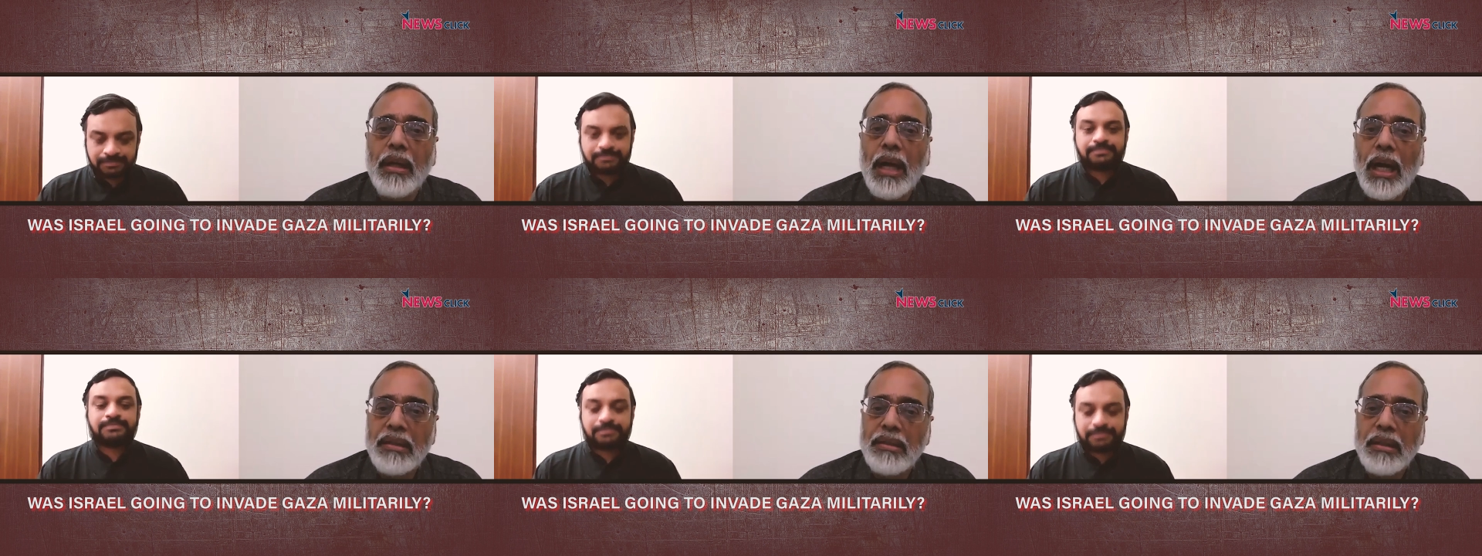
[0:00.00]

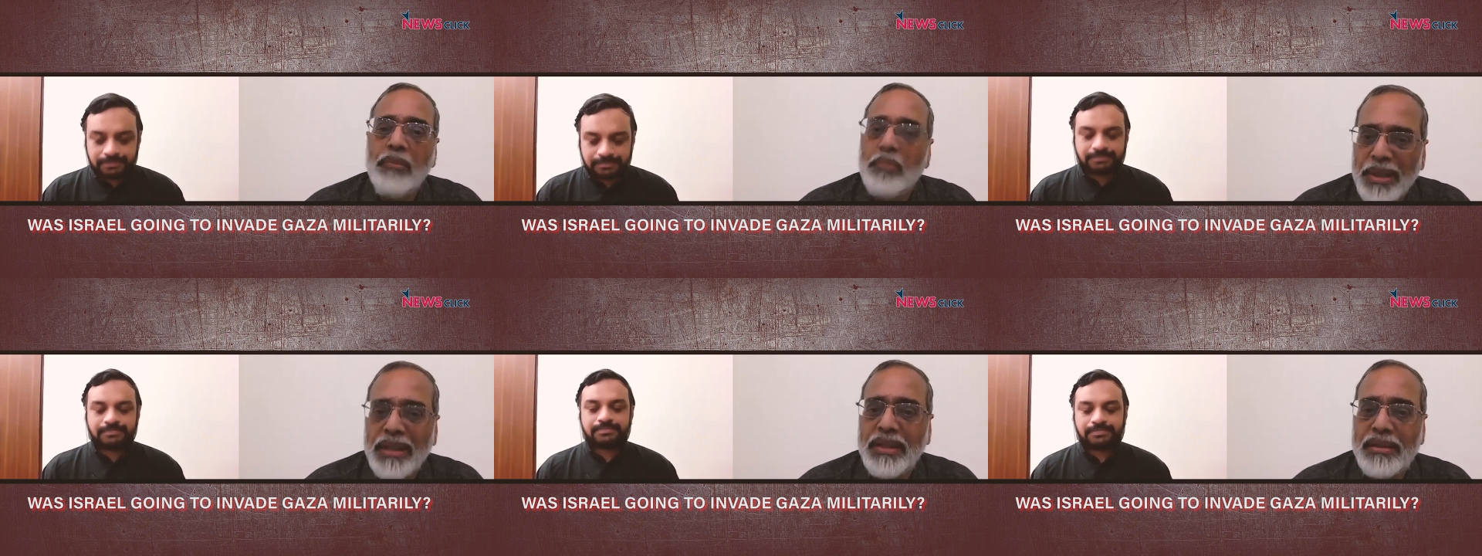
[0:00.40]
Speaker 1: Gaza
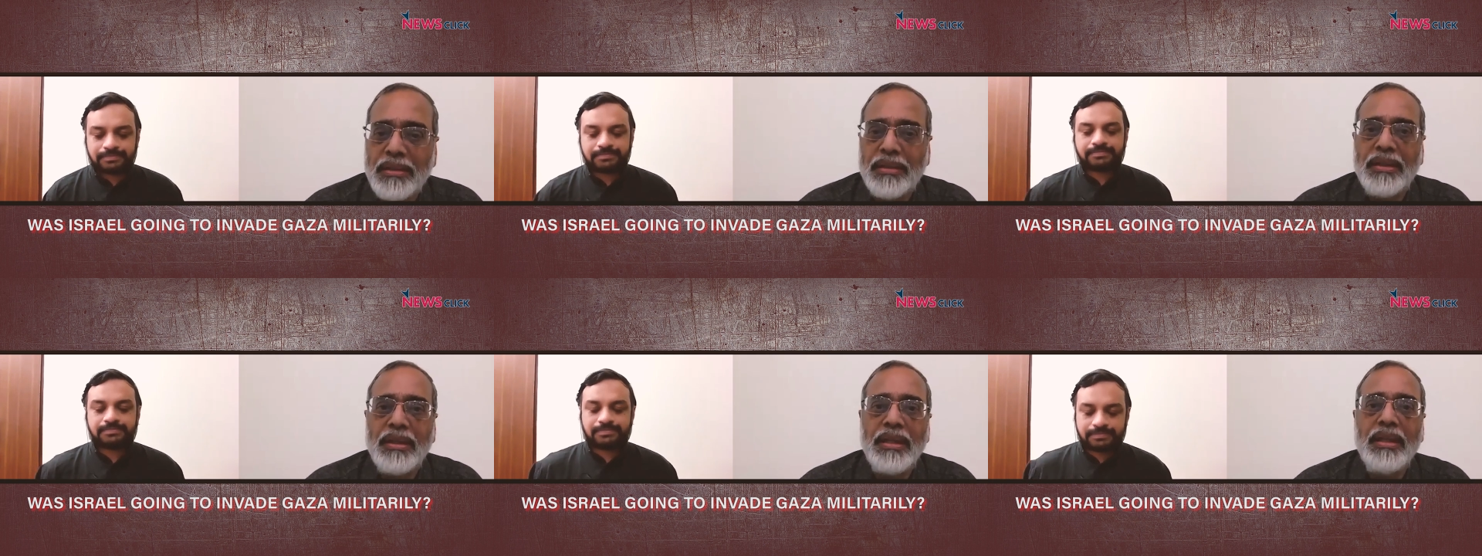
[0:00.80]

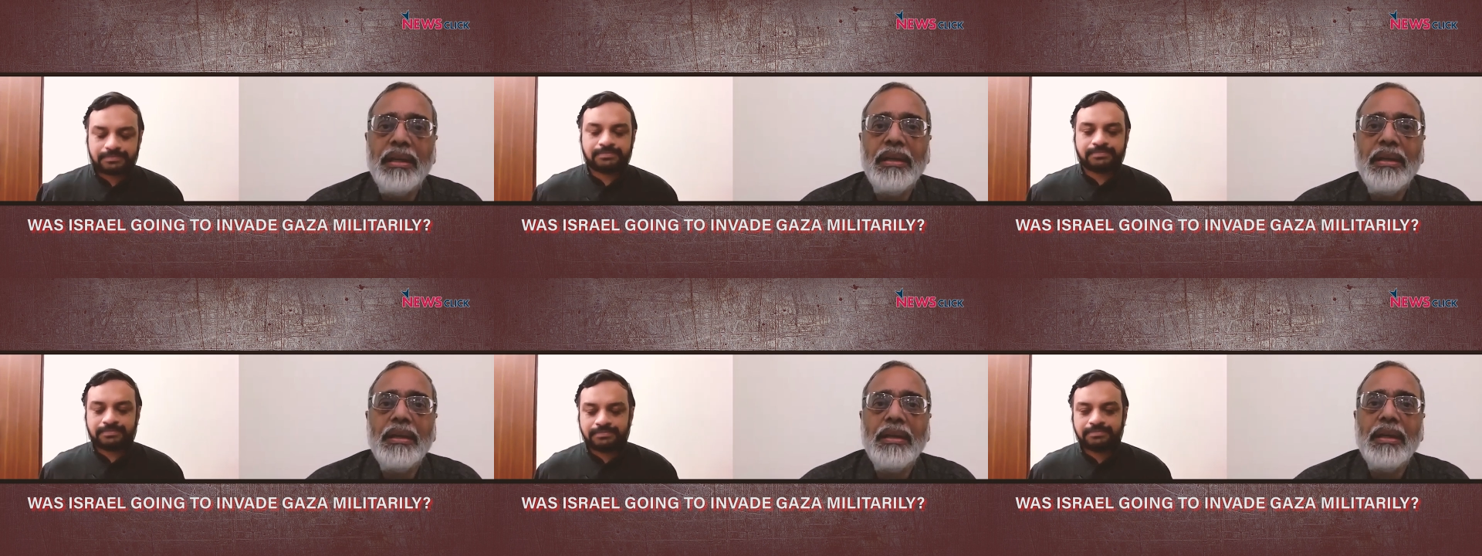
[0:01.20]
militarily?
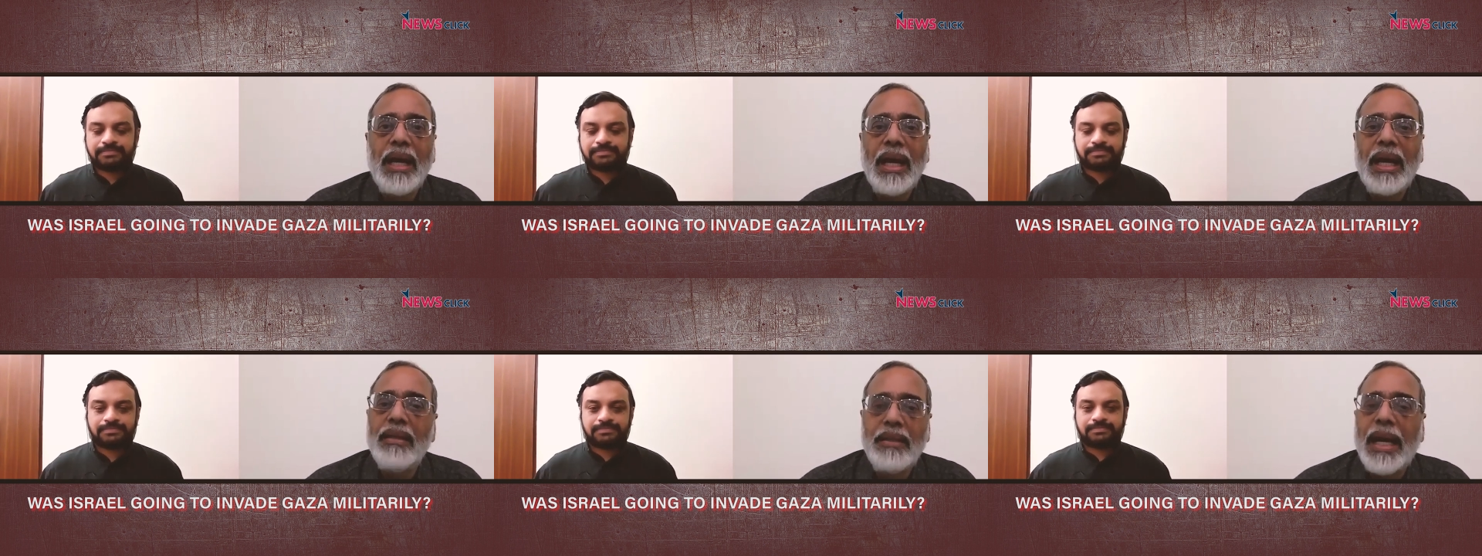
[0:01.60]

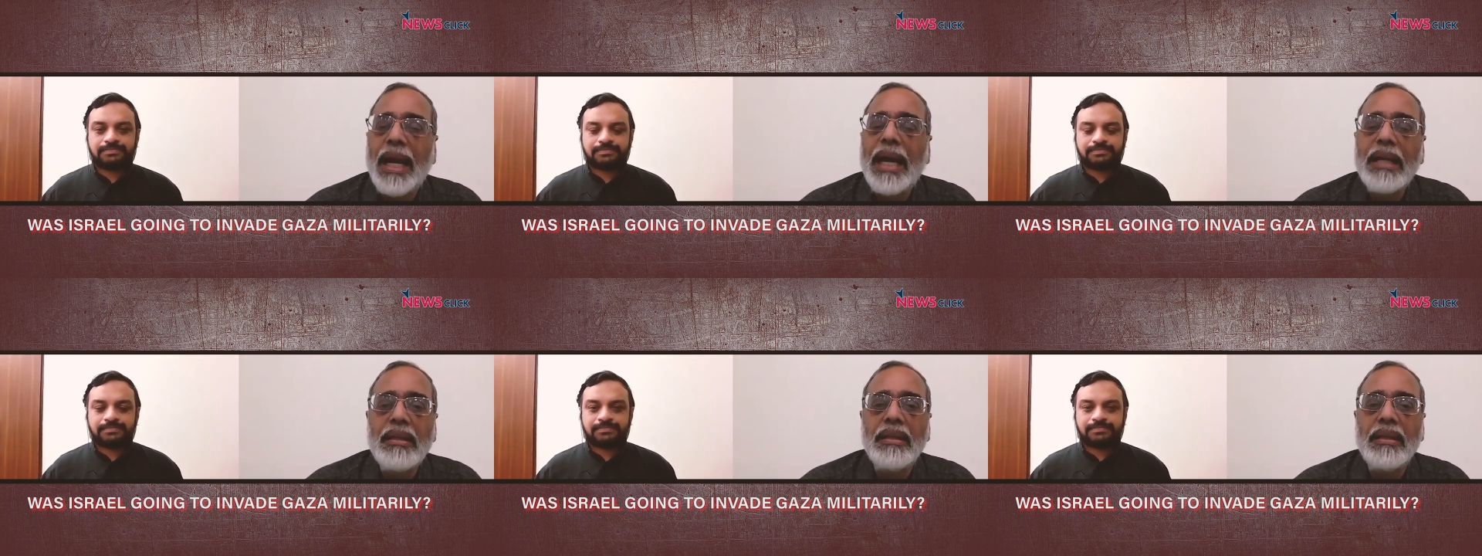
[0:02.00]
And
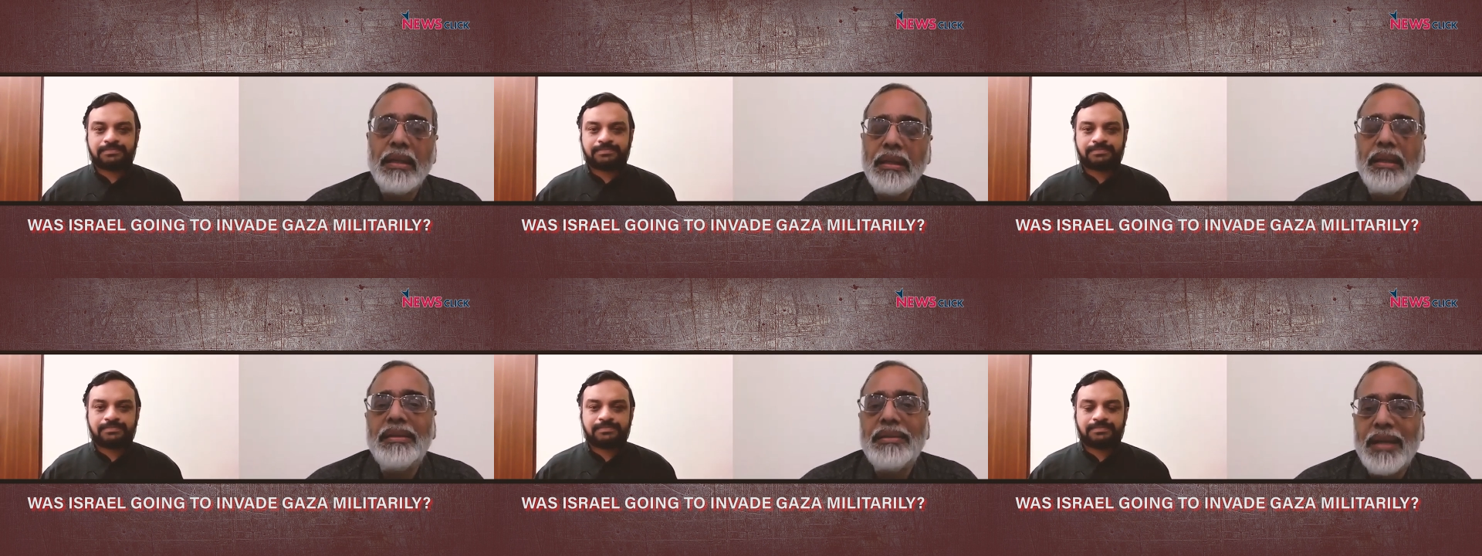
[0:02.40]
that
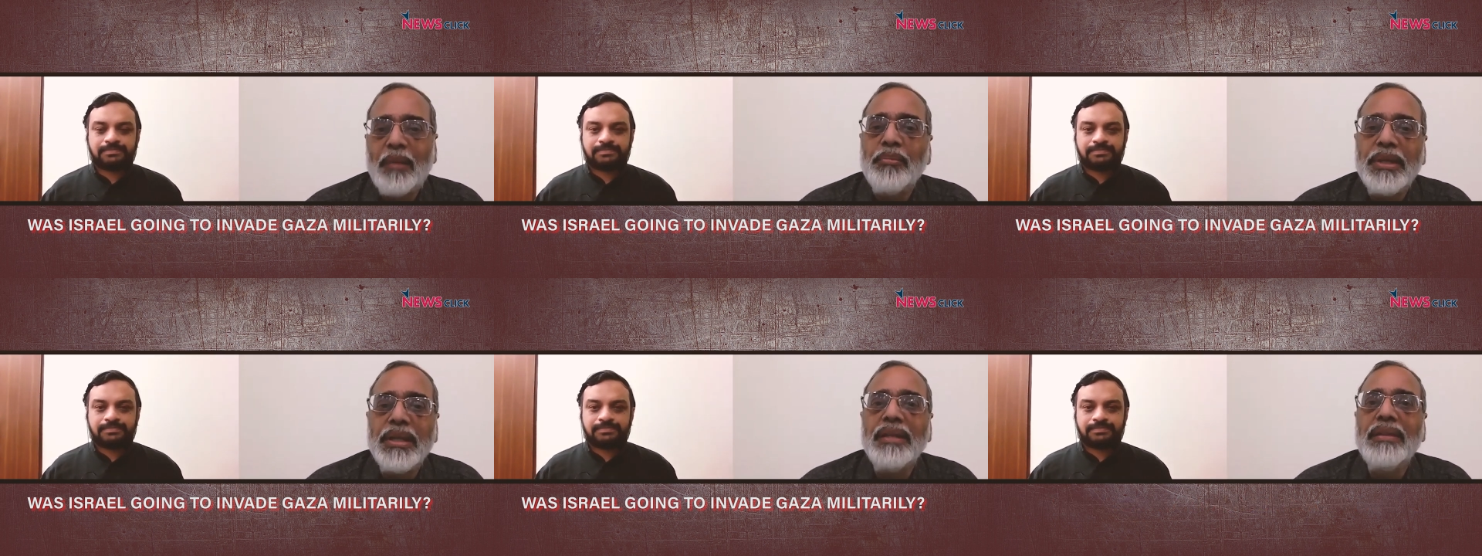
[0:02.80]
is
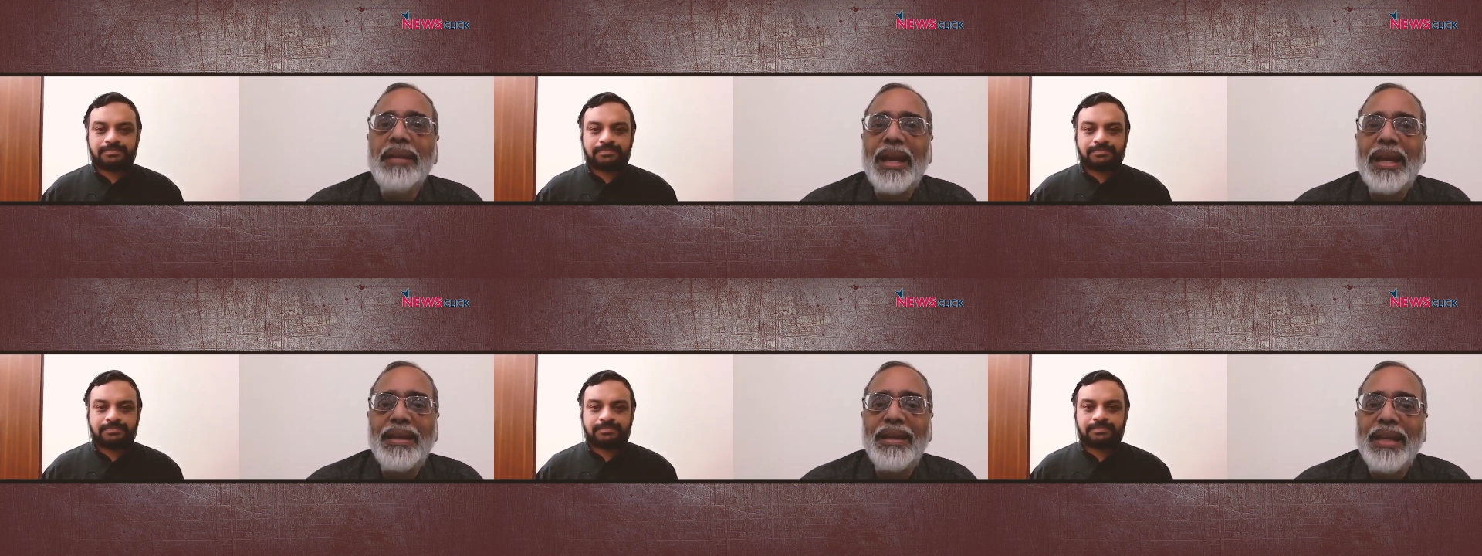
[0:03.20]
something
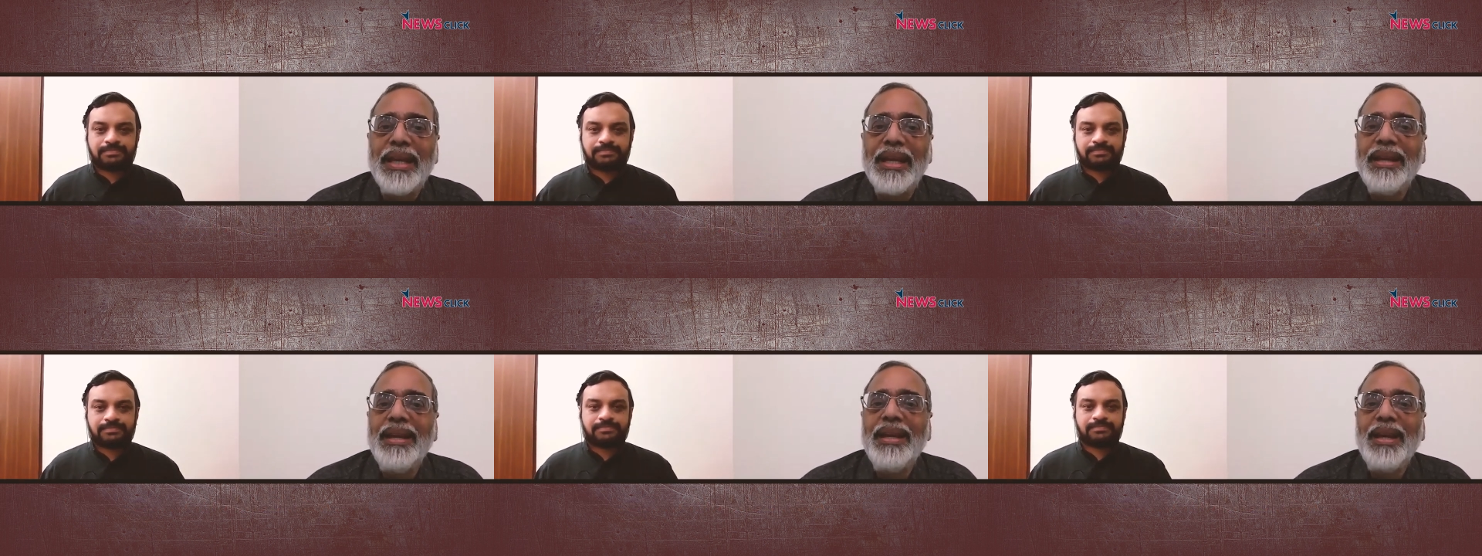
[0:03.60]
that
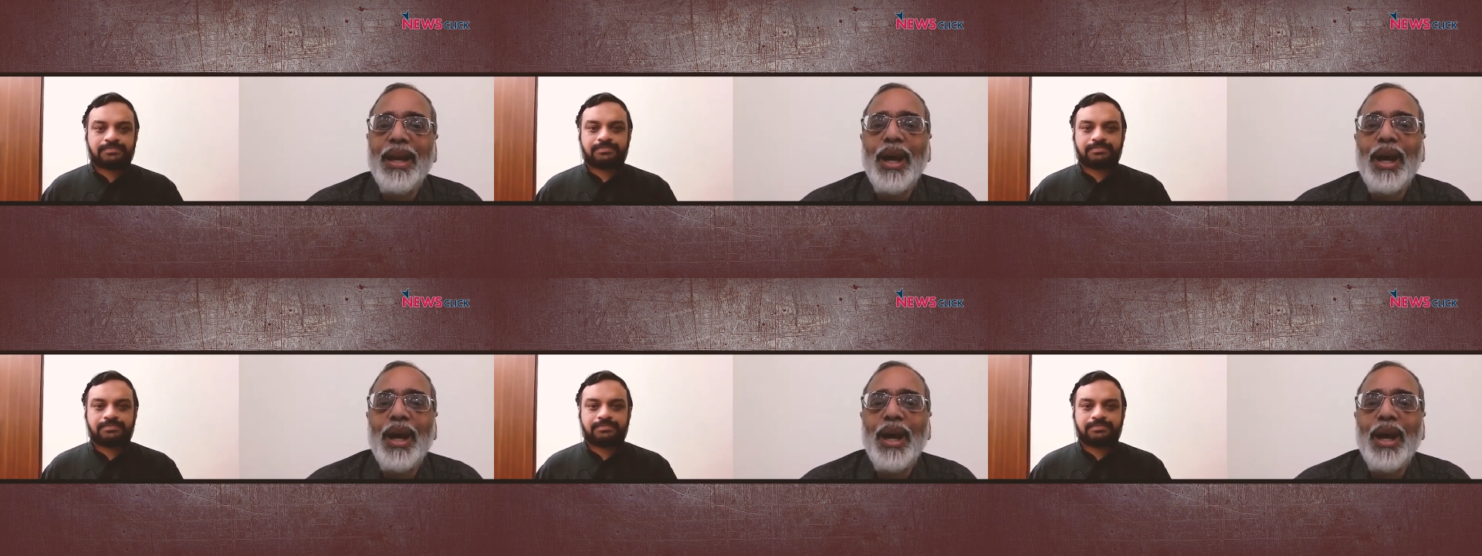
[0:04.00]
they,